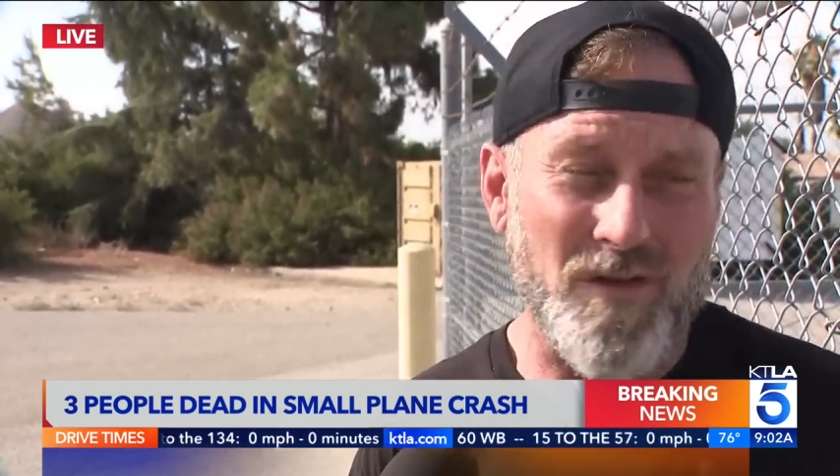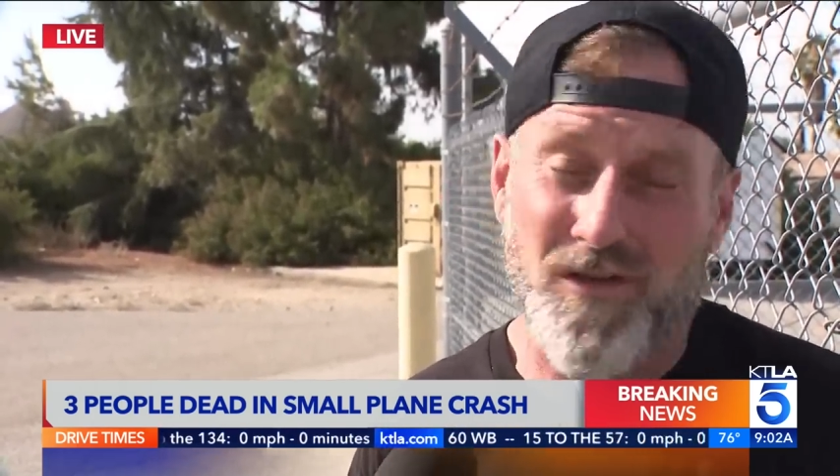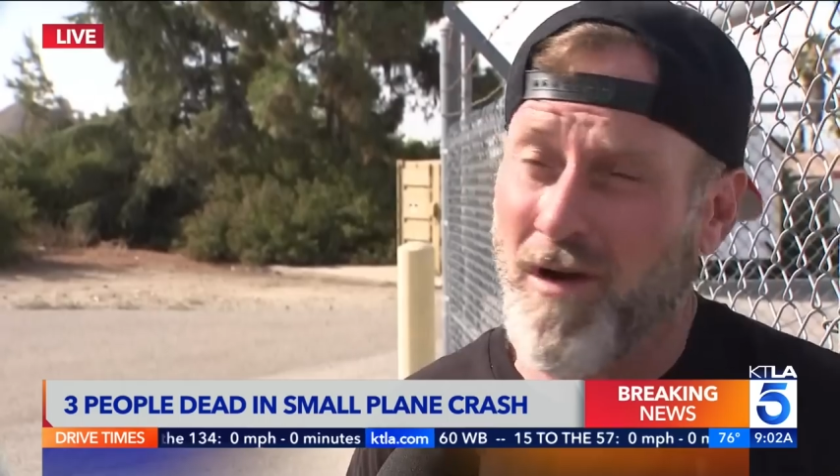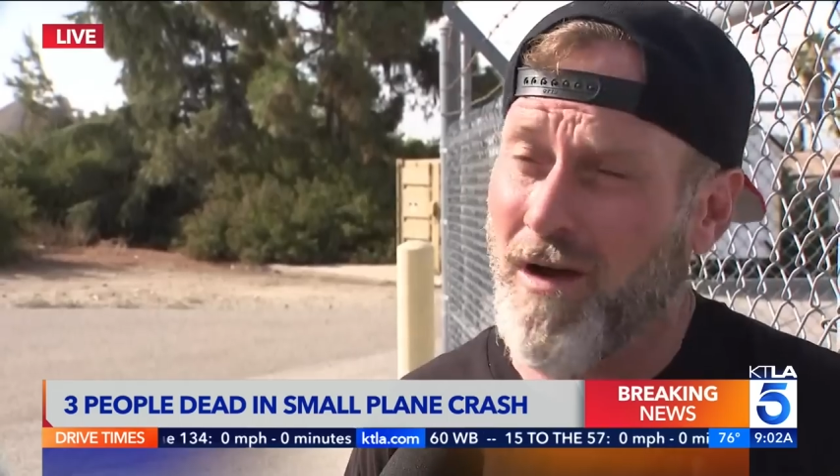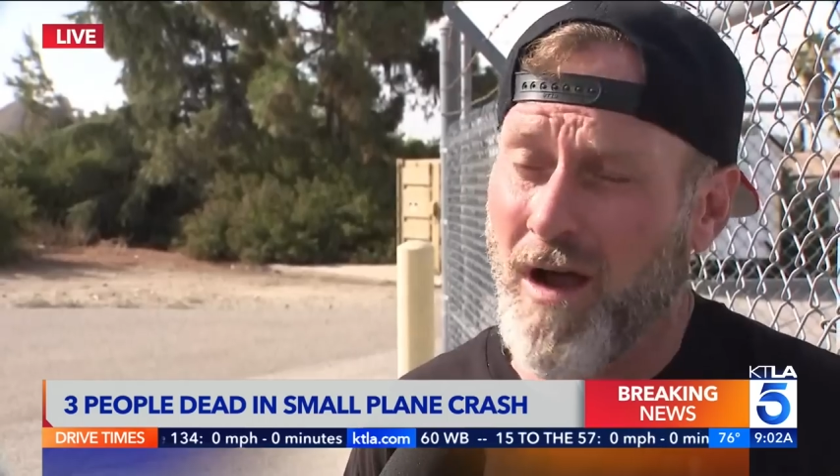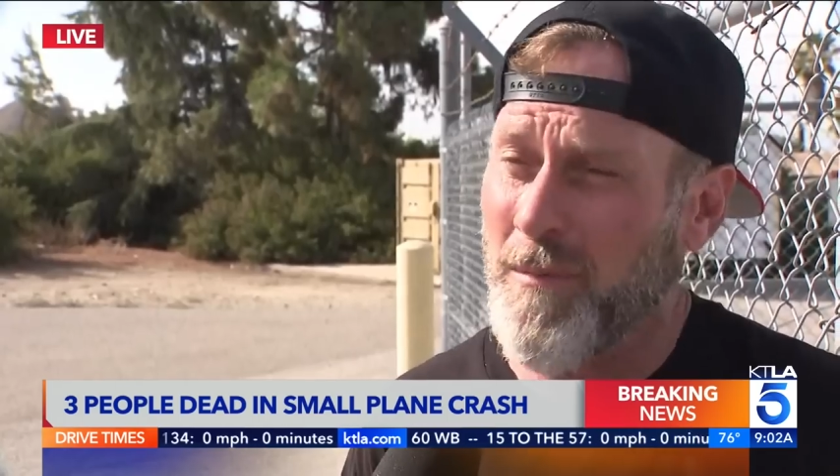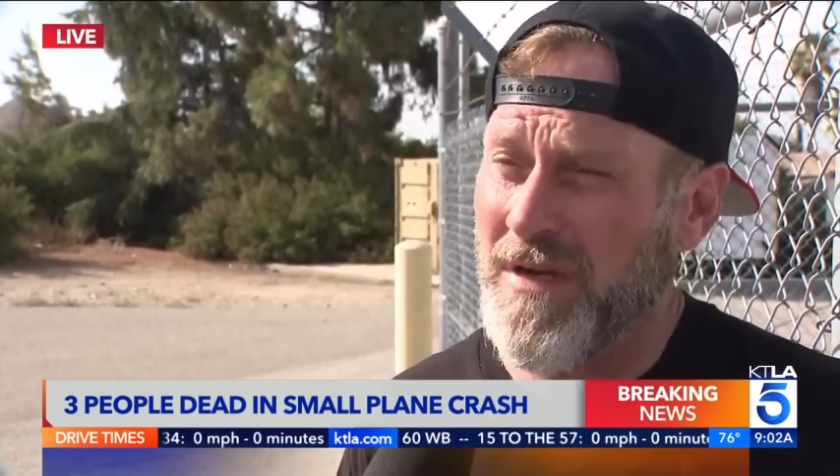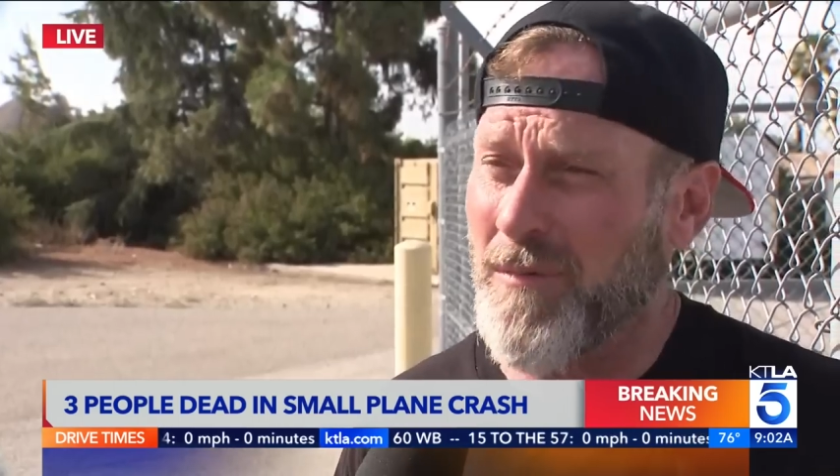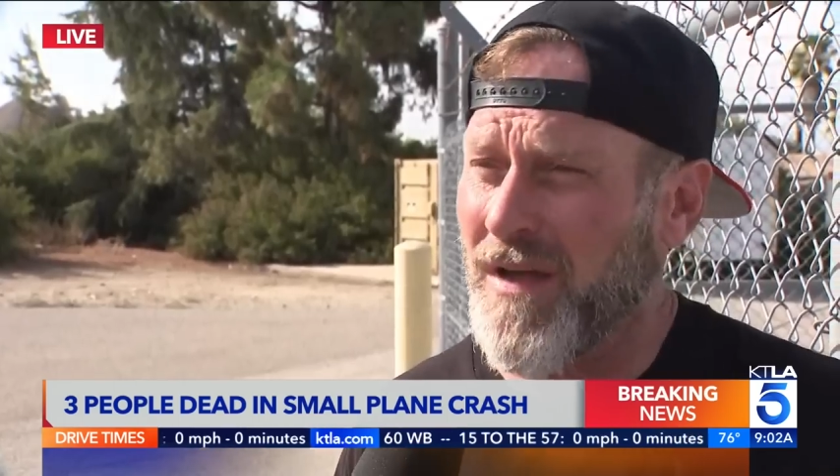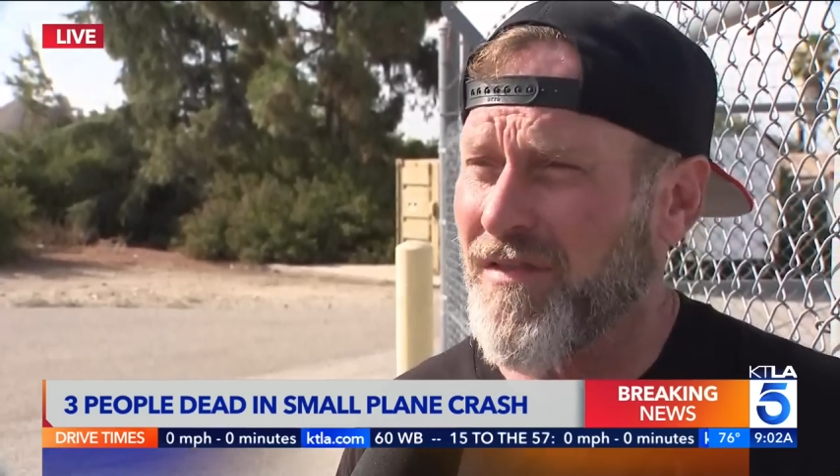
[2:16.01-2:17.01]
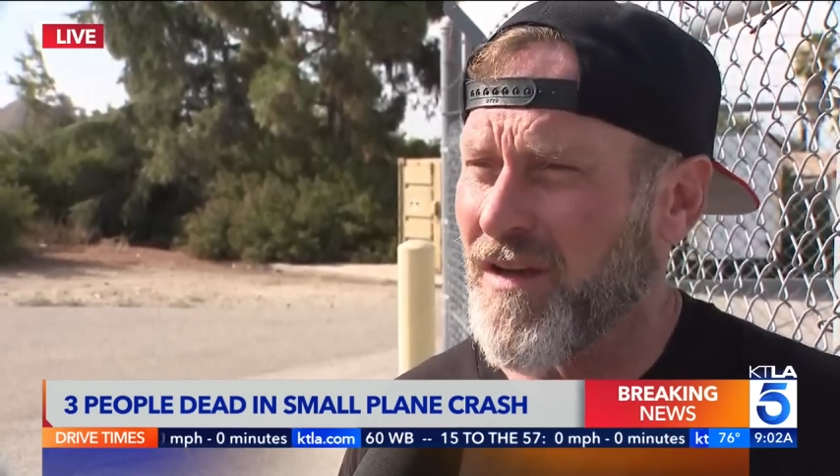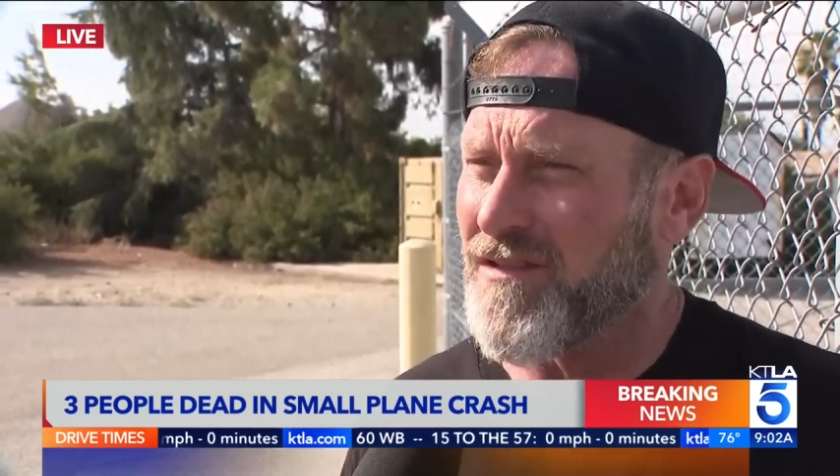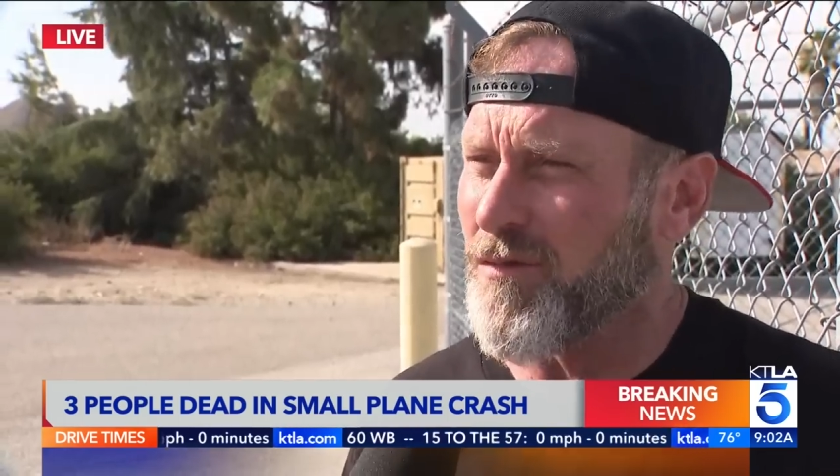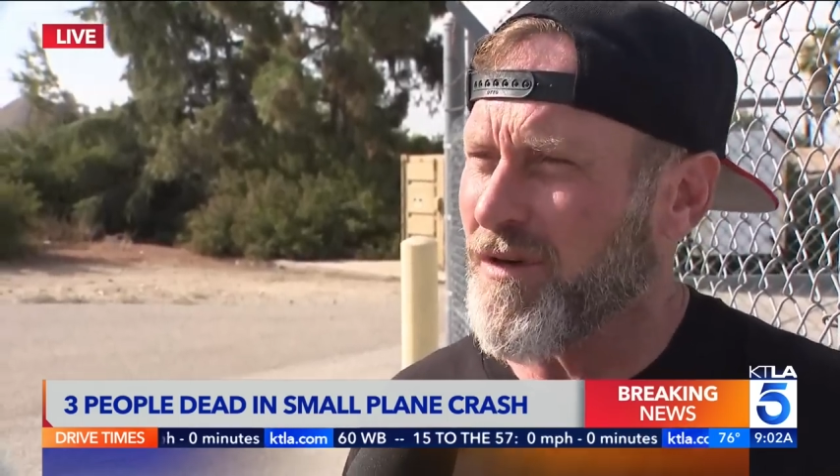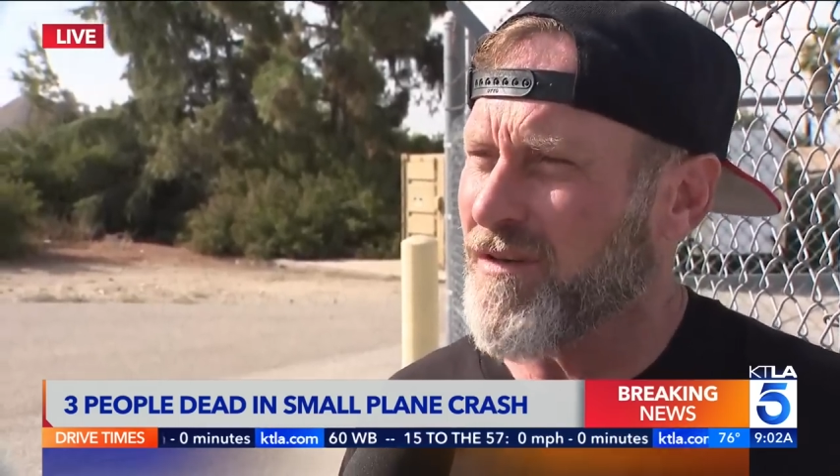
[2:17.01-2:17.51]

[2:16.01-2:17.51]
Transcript: so I mean, my thoughts were